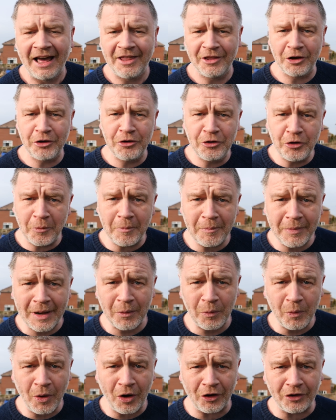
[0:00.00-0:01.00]
The
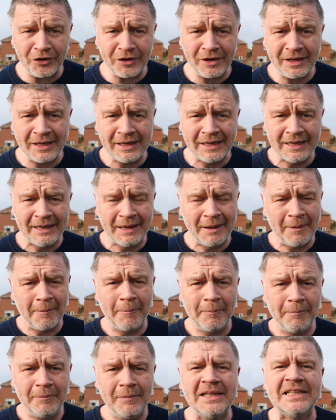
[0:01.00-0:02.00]
number one
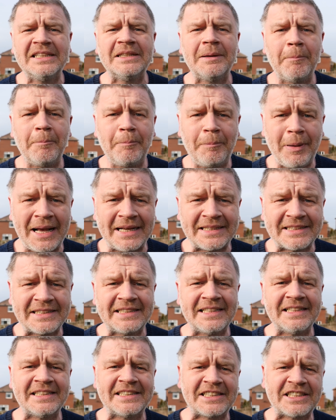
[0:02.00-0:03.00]

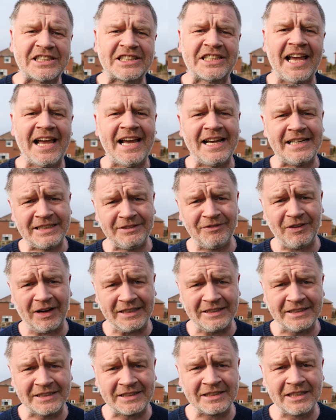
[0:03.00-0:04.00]
best scare
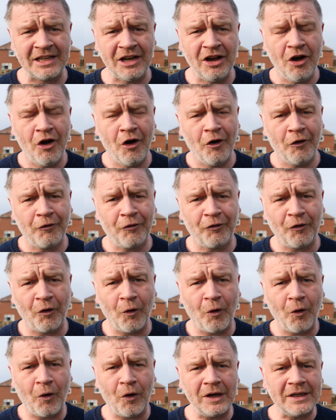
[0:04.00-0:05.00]
device
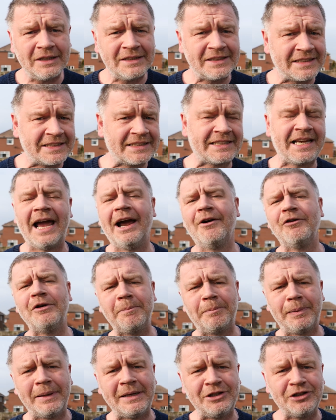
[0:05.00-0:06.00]
for
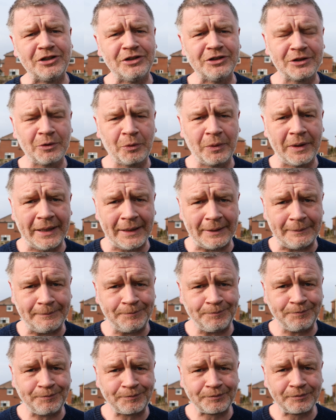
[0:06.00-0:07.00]
scaring pigeons away.
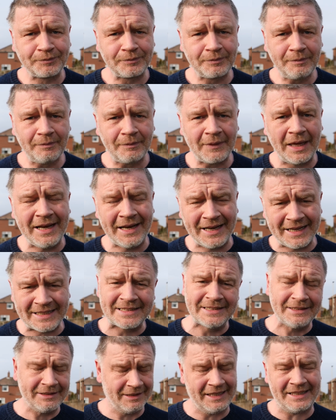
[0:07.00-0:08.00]
And it
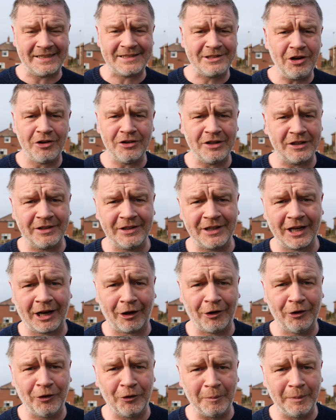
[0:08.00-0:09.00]
isn't, it's not the
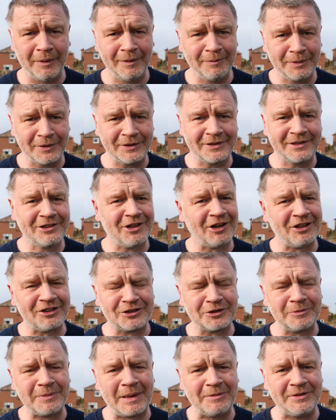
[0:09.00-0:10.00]
club, but God,
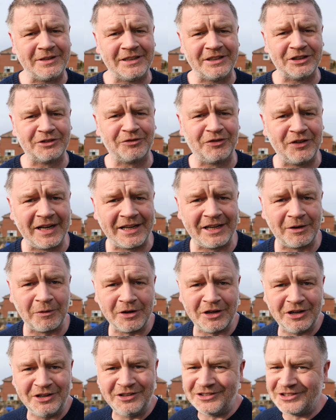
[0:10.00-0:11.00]
sometimes you just feel like you
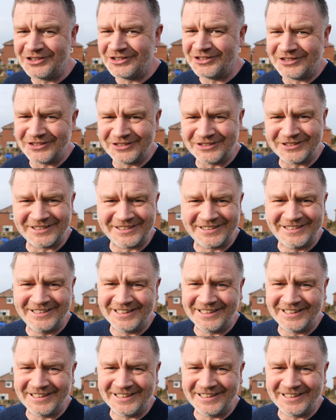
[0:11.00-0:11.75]
want to just